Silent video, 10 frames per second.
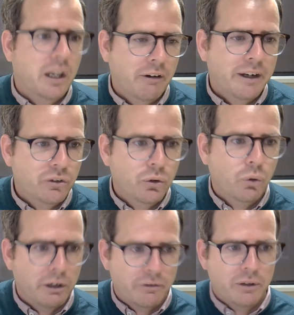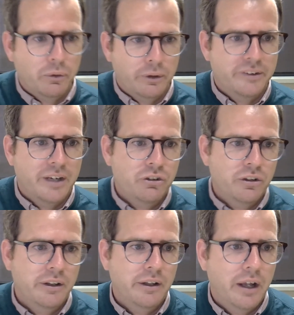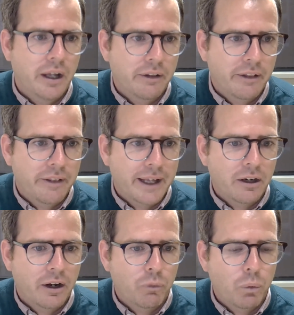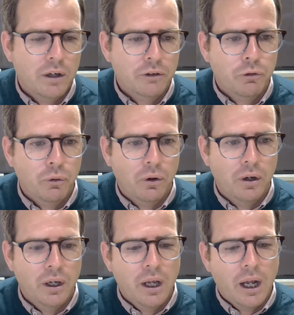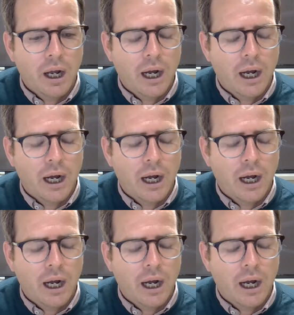tell a great story of the organization uh, that they kind of work for. Right.